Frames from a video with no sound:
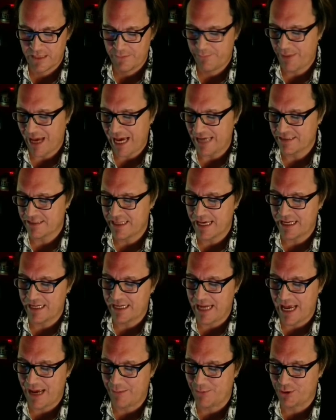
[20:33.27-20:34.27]
Past that
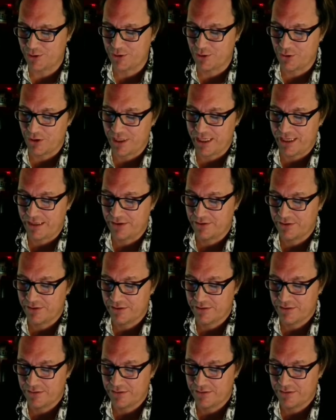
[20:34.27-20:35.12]
enameled green,